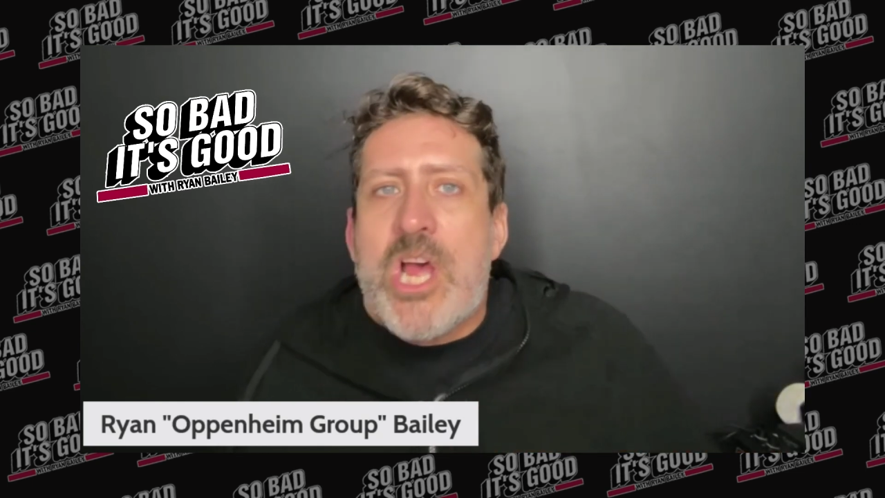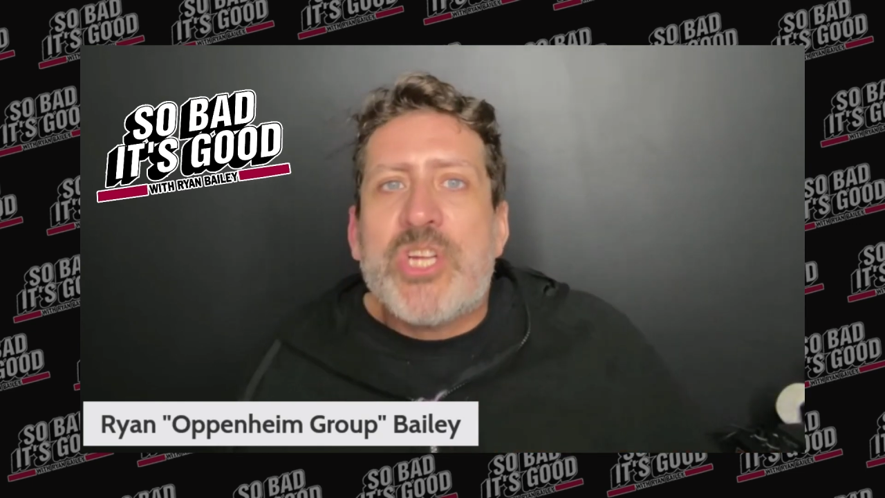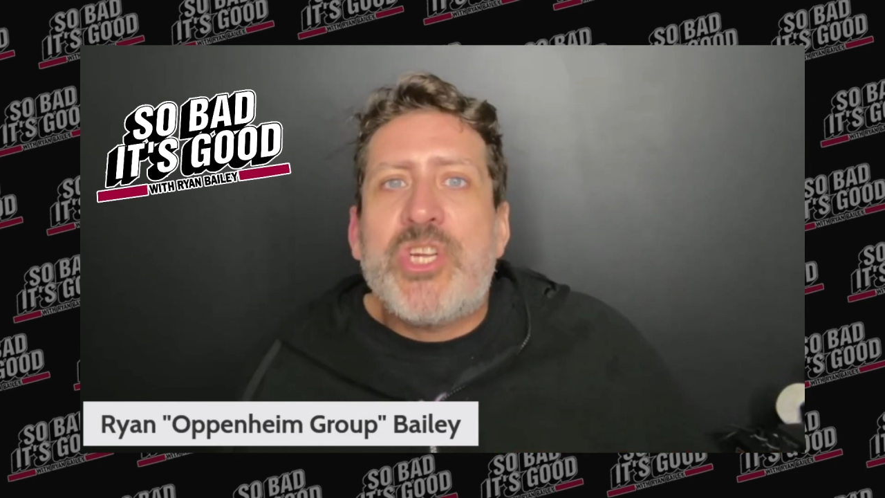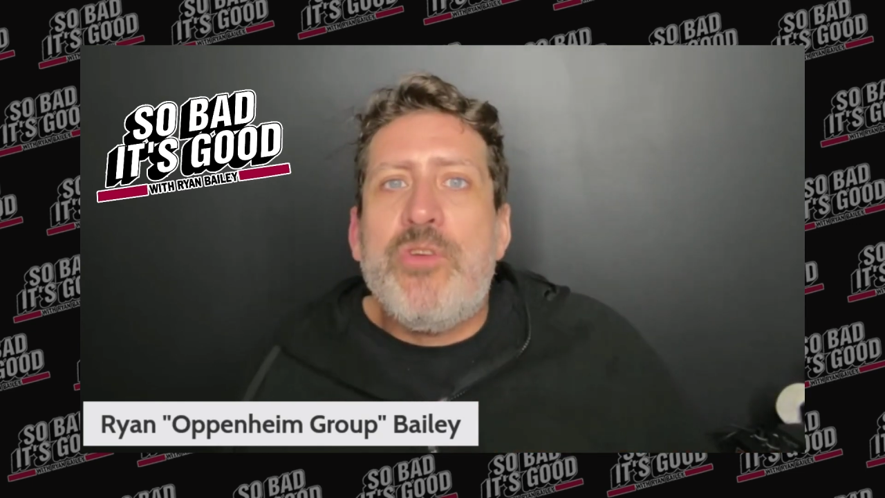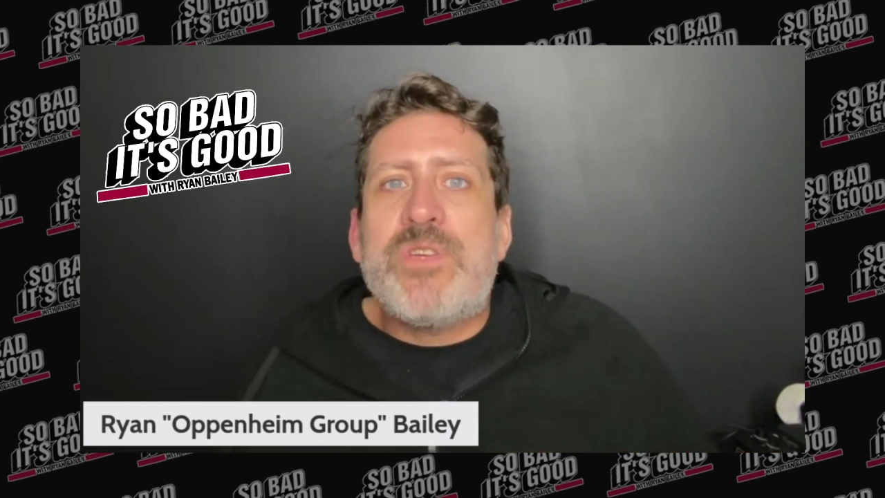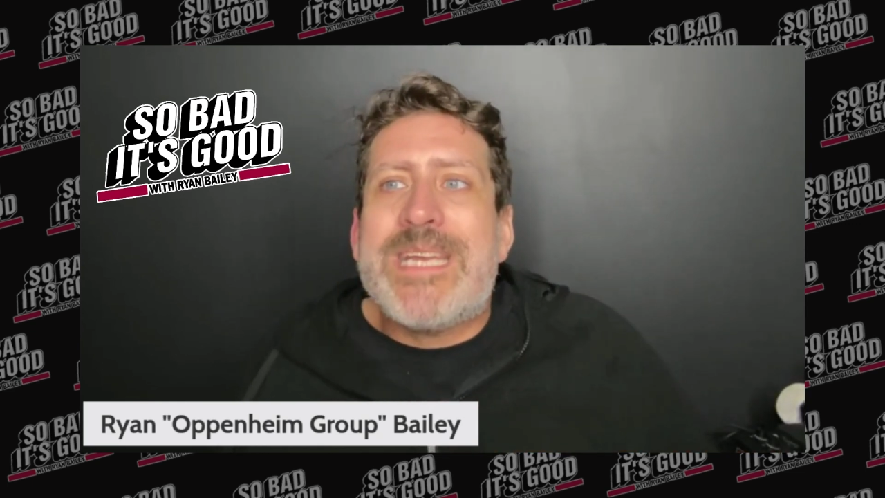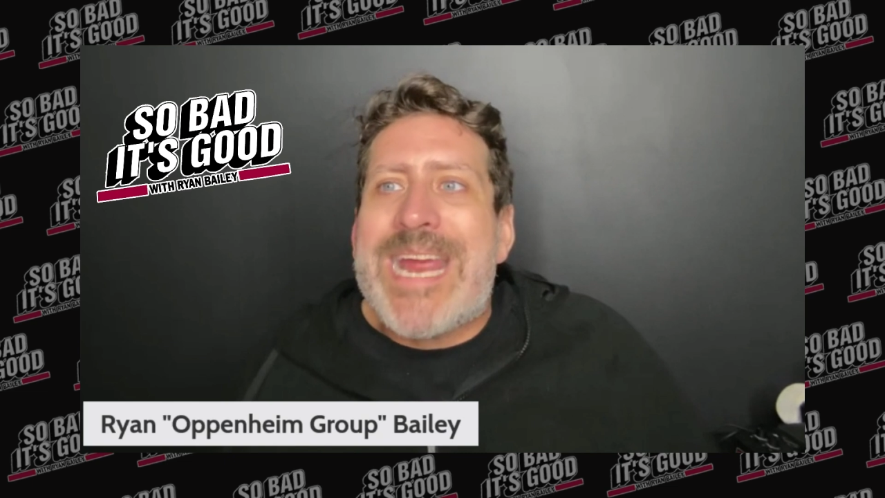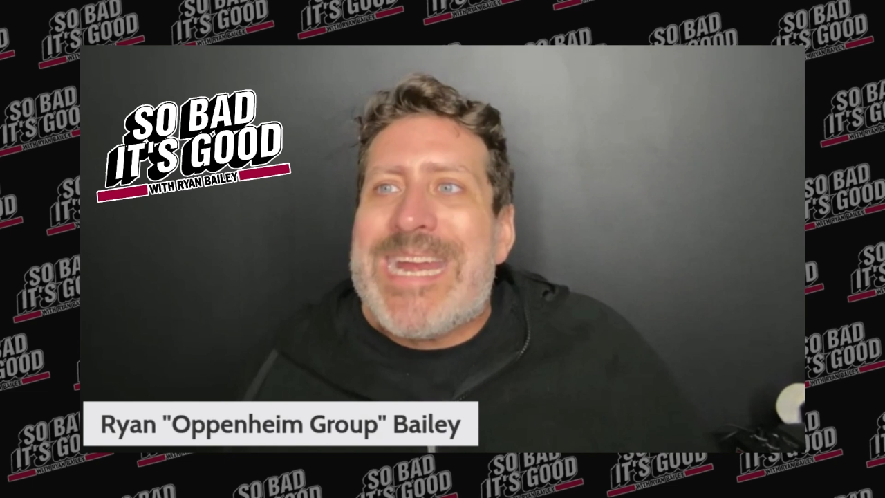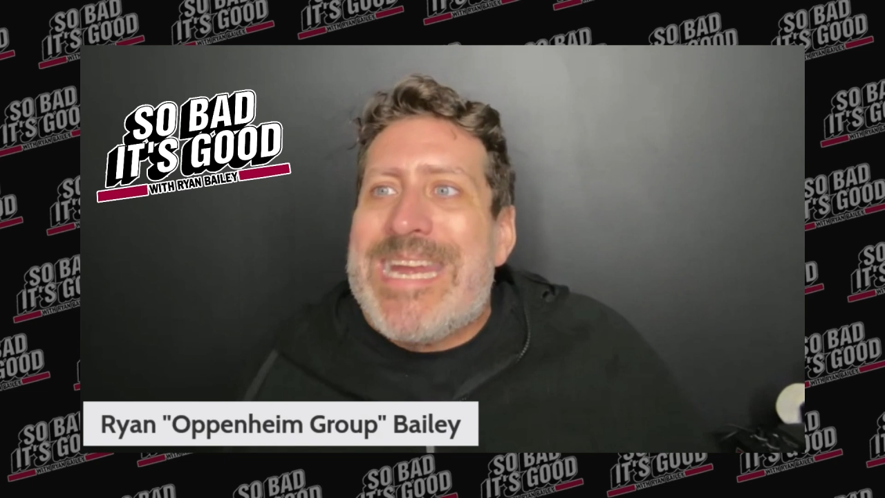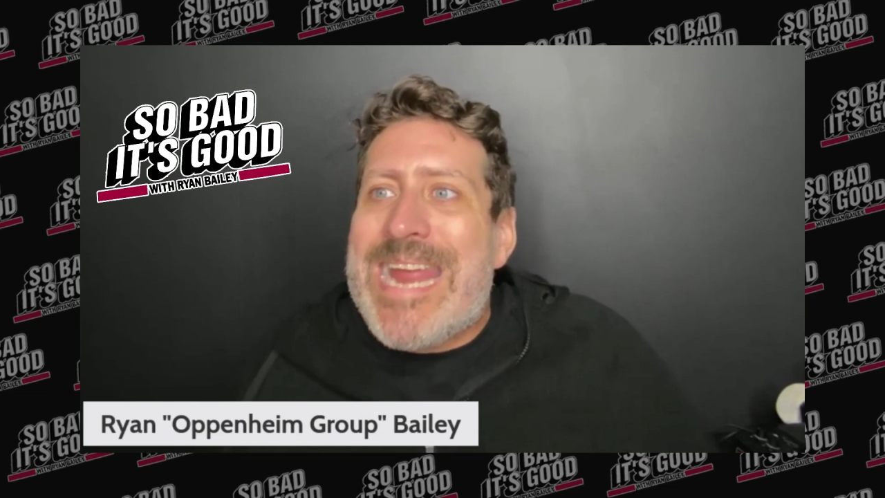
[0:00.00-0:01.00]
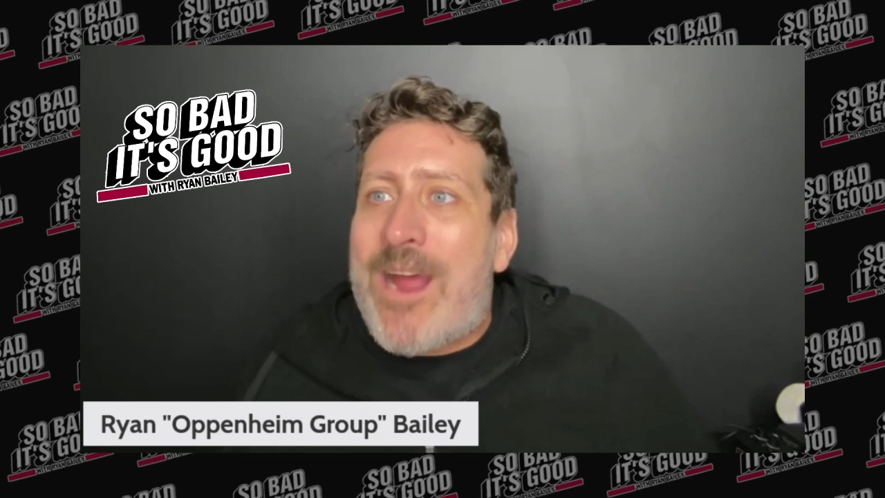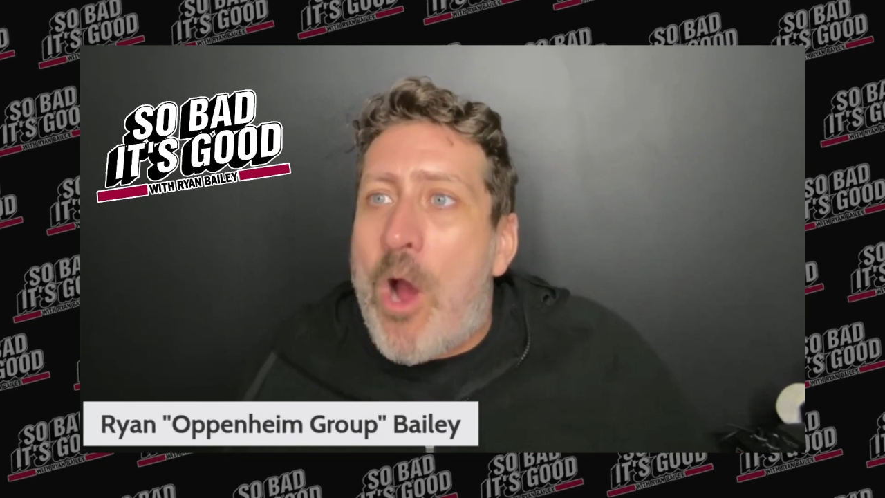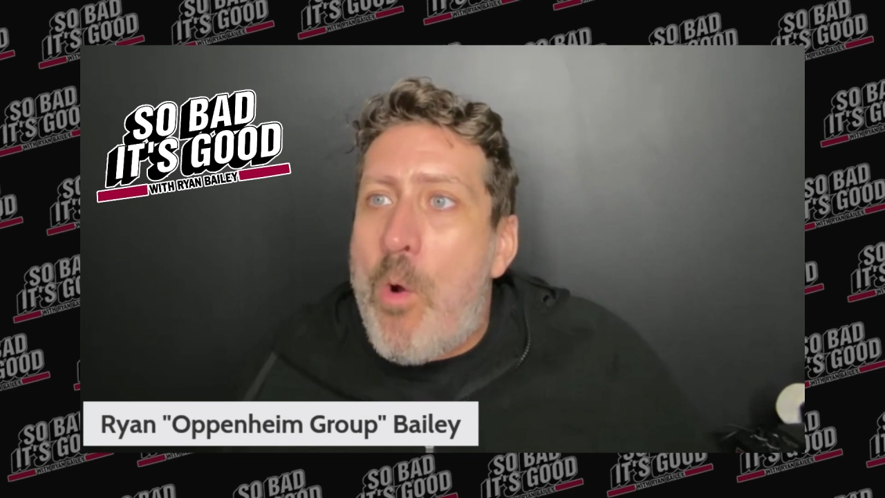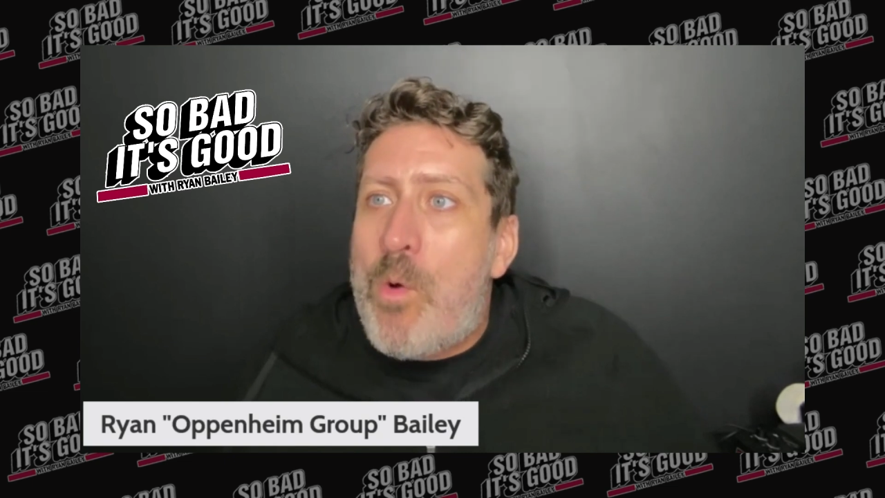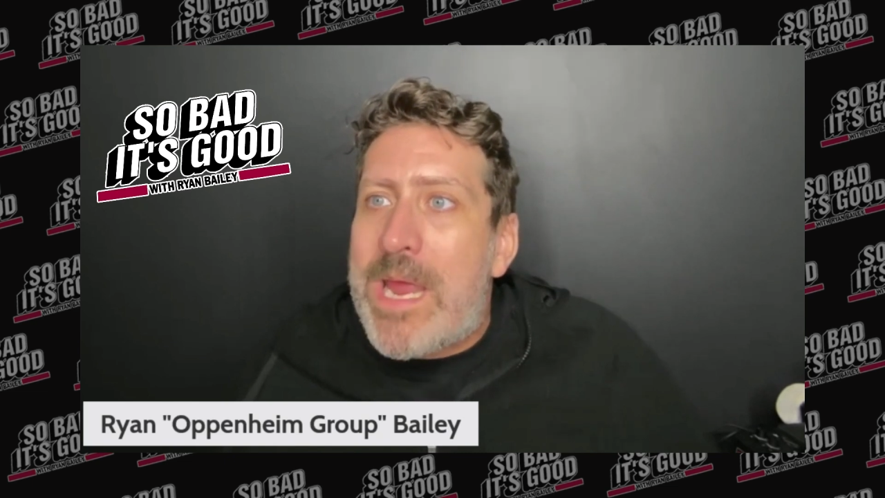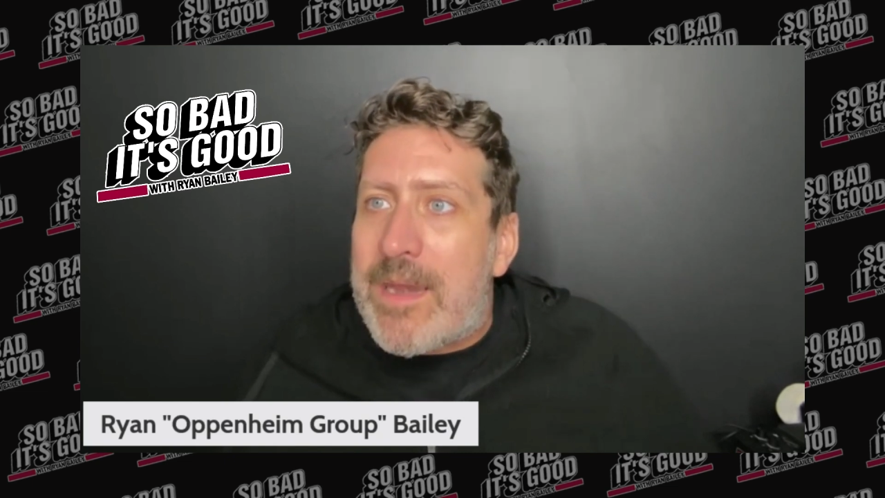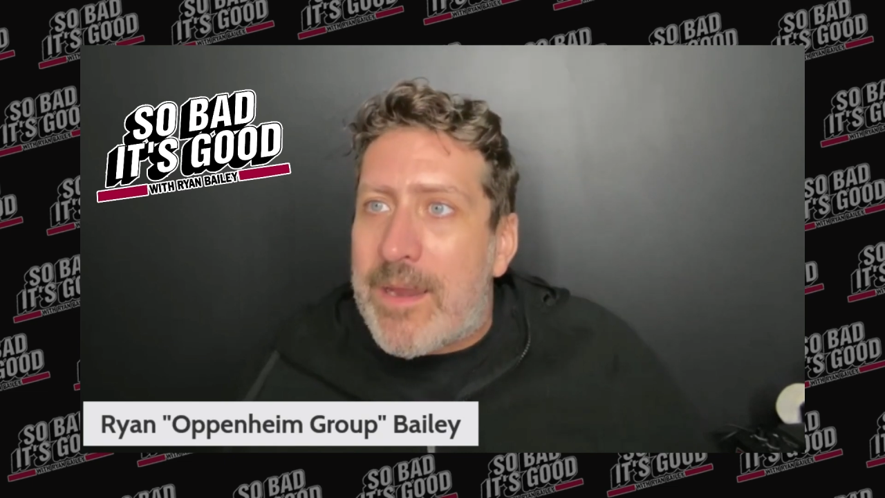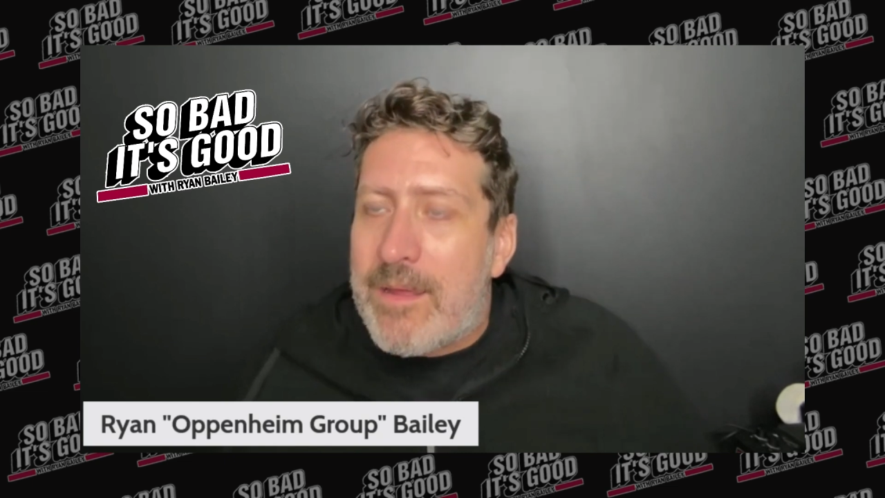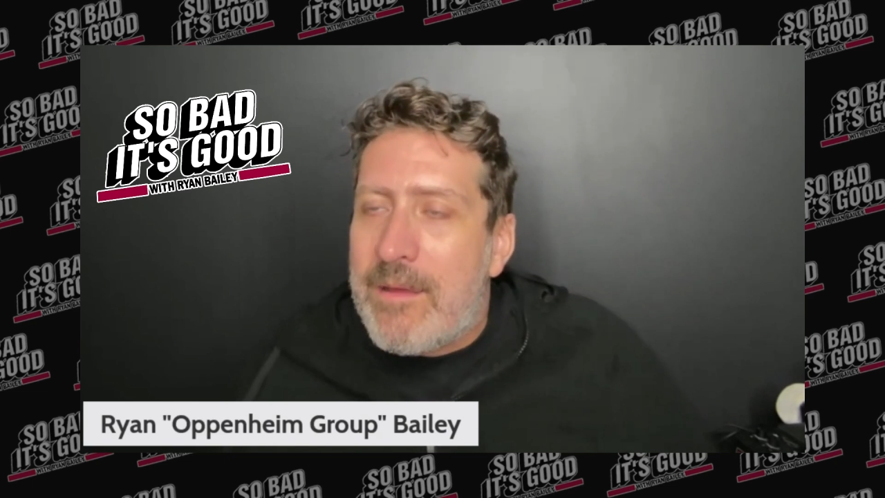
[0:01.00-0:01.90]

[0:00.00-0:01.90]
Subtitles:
She used to date Nick Hogan